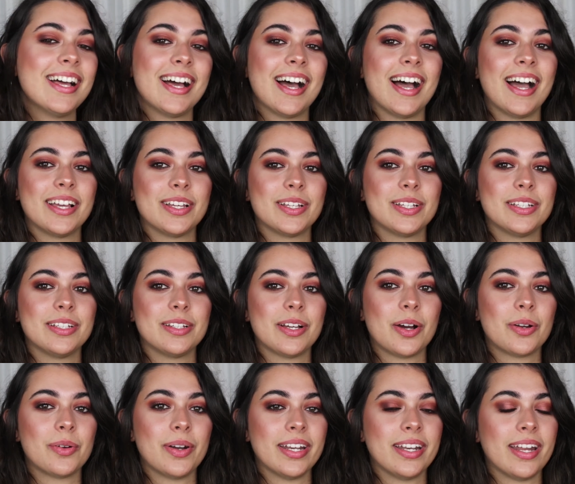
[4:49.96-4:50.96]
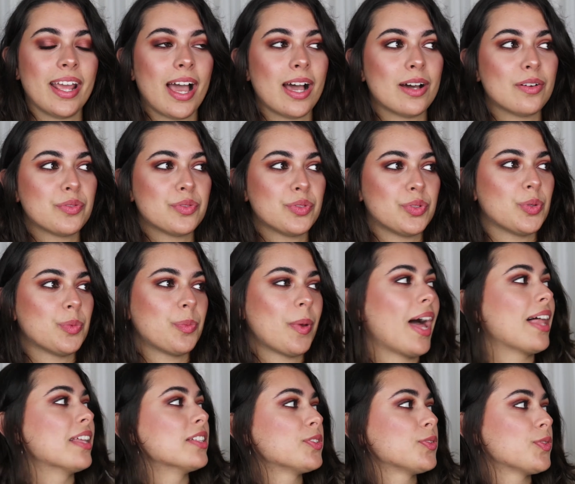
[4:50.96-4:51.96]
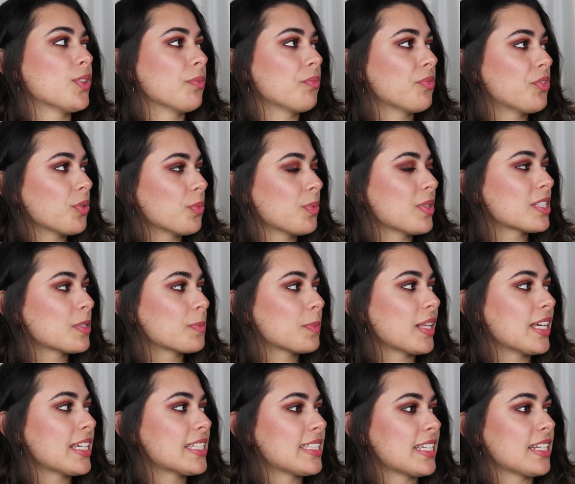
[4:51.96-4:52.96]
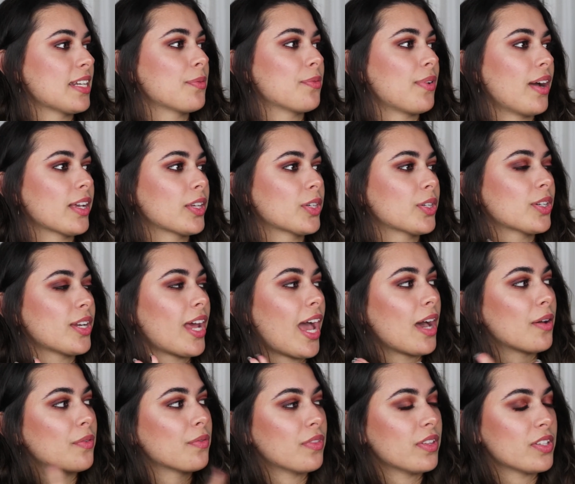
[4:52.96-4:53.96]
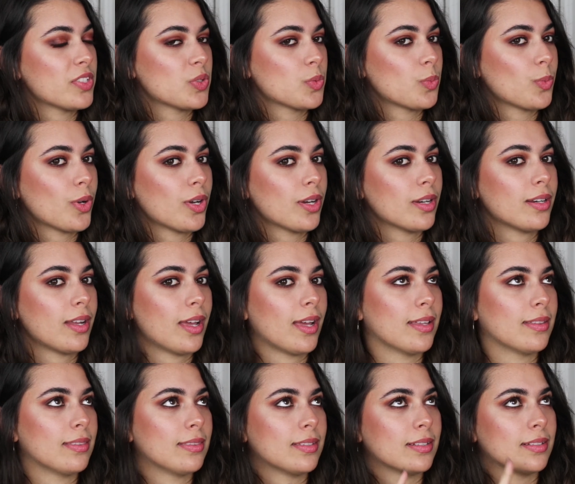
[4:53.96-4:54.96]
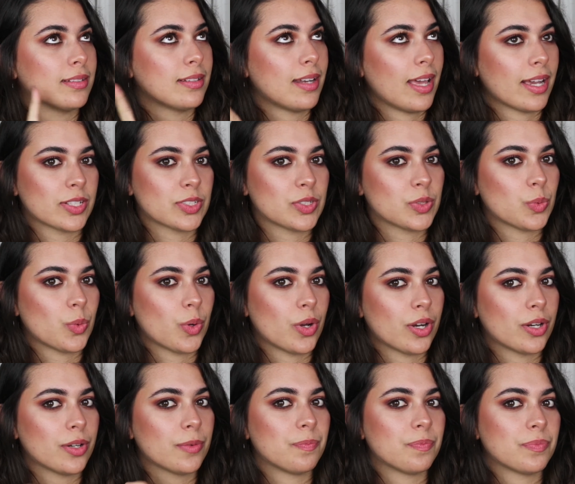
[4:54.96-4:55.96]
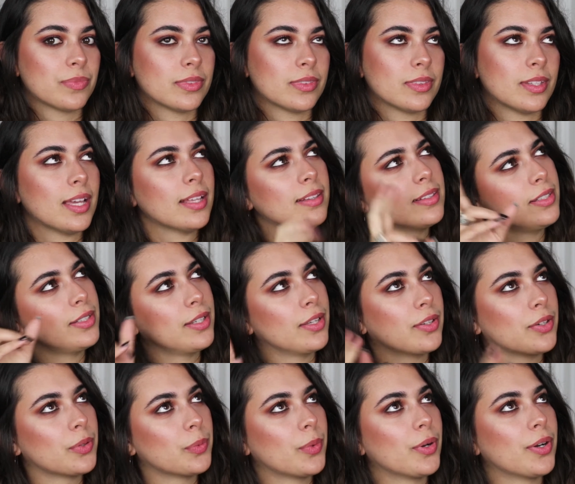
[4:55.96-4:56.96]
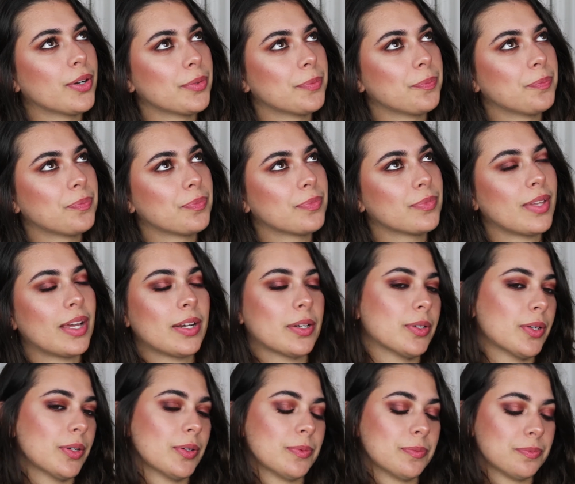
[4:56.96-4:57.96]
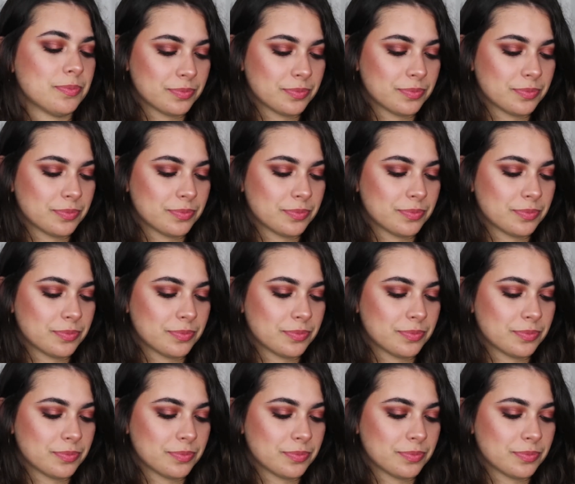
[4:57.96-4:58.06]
I already have 2 palettes from Juvia's Place, and if I could have this one and the next one and the other one, I don't know.